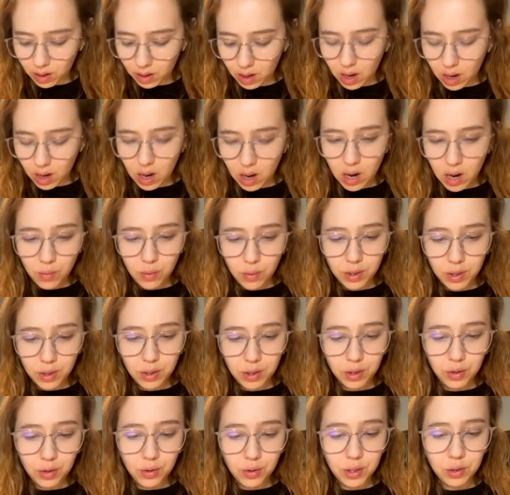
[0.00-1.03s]
And what you're
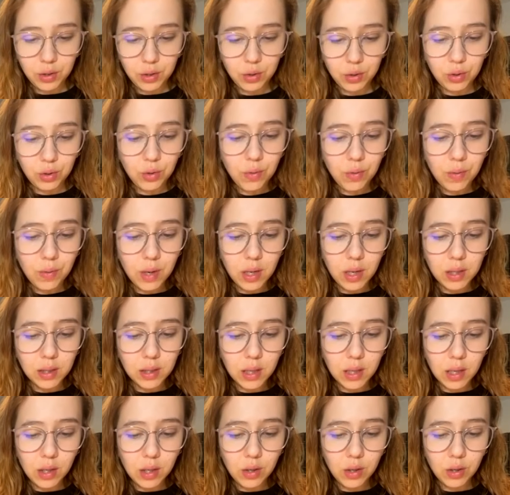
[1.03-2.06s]
going to do is
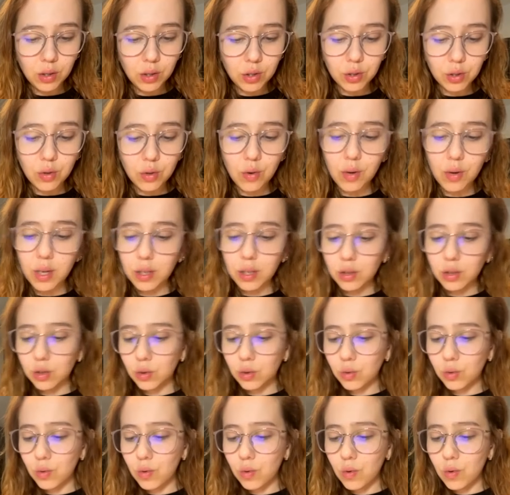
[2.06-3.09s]
that you're just going
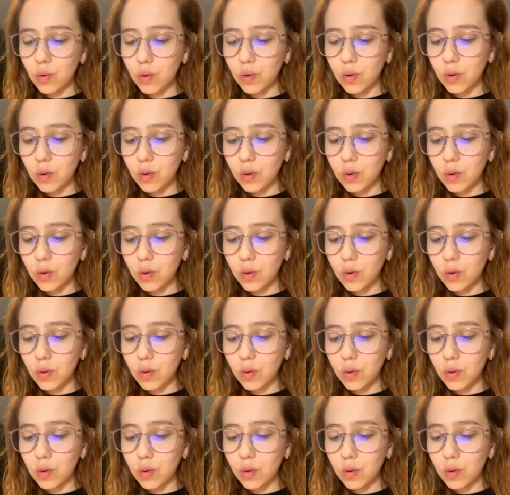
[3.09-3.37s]
to